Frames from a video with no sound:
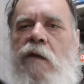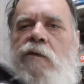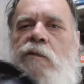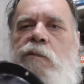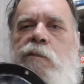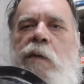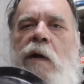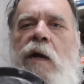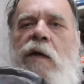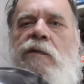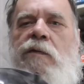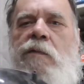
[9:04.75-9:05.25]
I'm
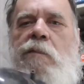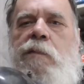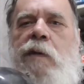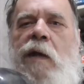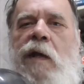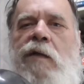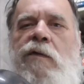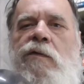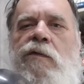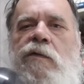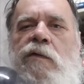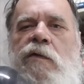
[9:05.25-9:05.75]
surprised the
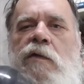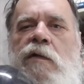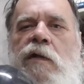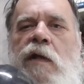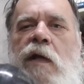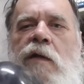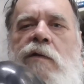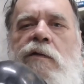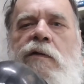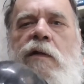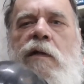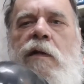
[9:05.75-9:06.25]
paint's still
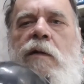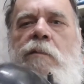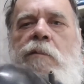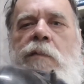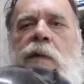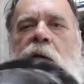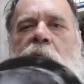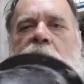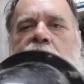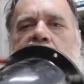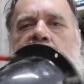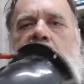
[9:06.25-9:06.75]
nice on the
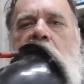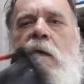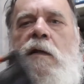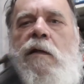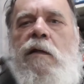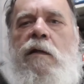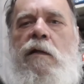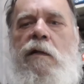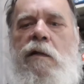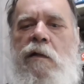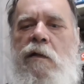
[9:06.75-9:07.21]
backside.